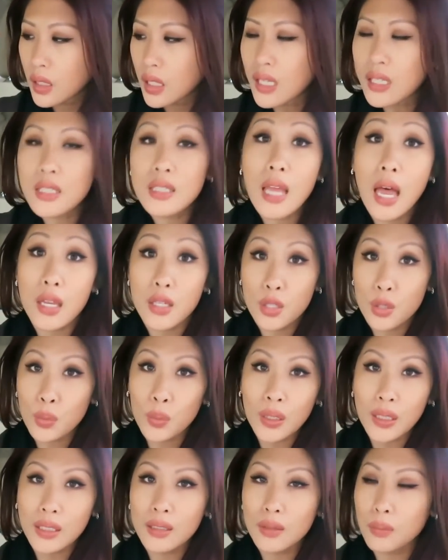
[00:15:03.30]
It's not
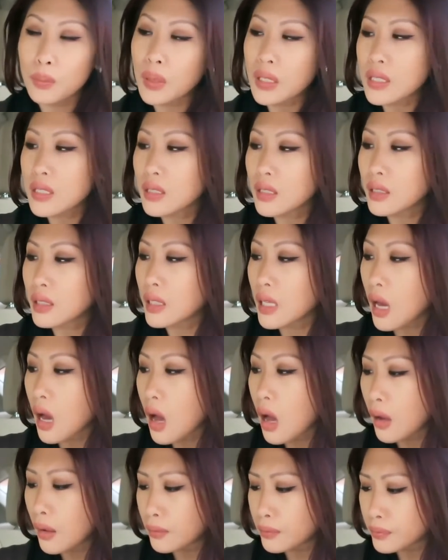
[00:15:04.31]
sweet, basically.
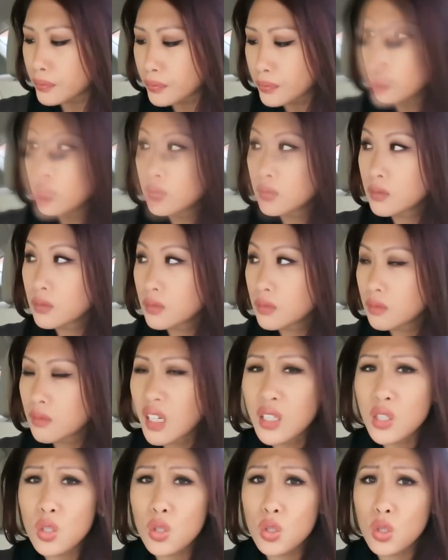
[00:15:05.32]
Um,
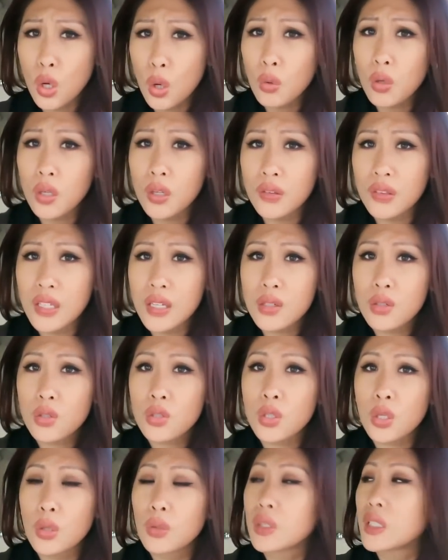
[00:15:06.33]
it's so good. These are
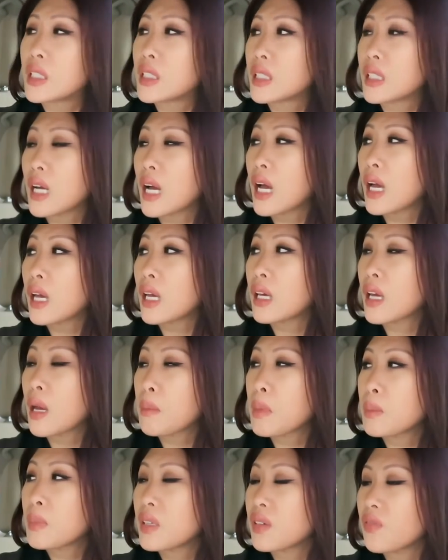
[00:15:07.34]
so good.
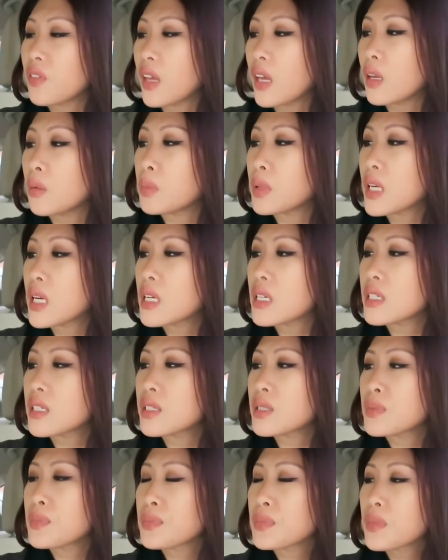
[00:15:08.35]
I'm a big fan
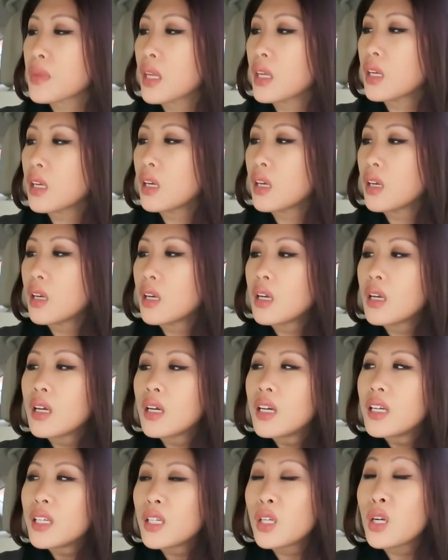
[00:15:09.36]
because
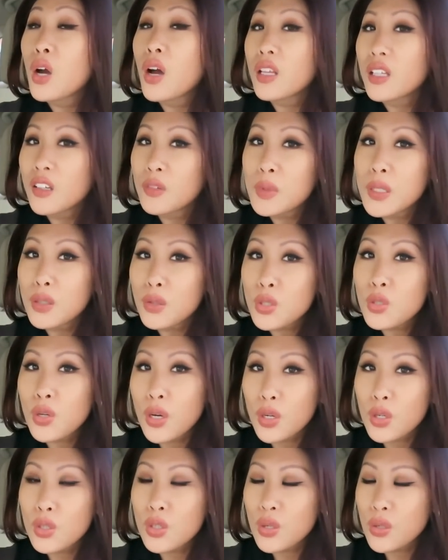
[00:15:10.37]
you know, I love me those
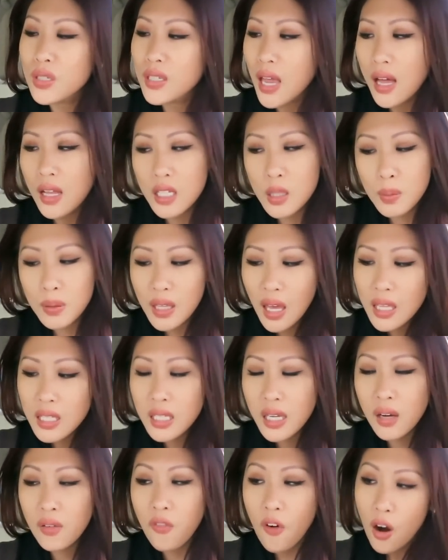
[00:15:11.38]
Trader Joe's salads, but that's
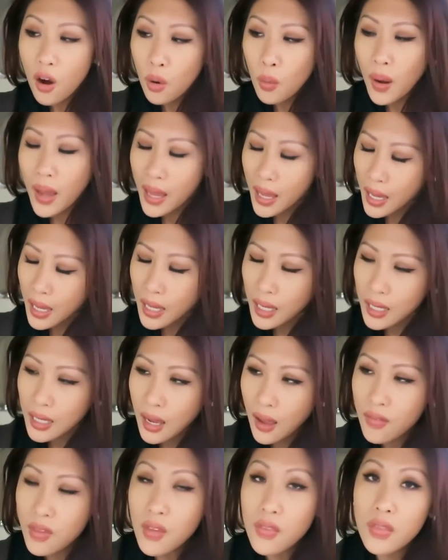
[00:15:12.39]
like far away.
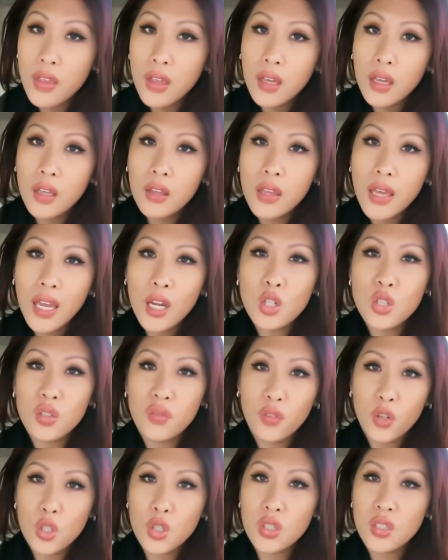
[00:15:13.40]
And then the, the
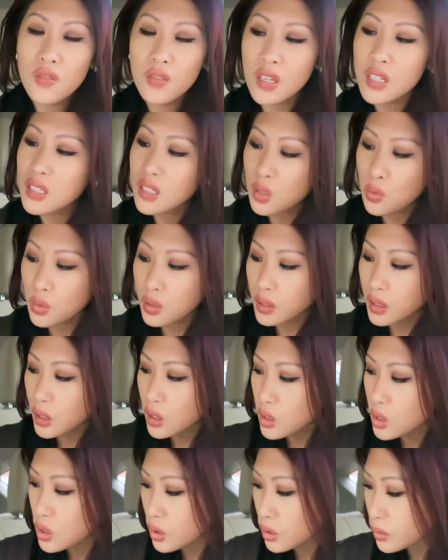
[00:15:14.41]
Asian version of this is really
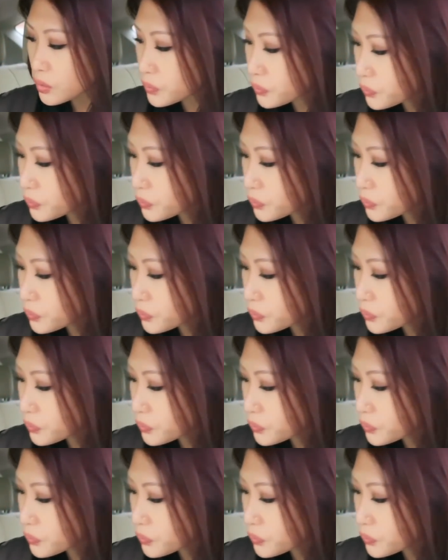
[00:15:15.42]
good too.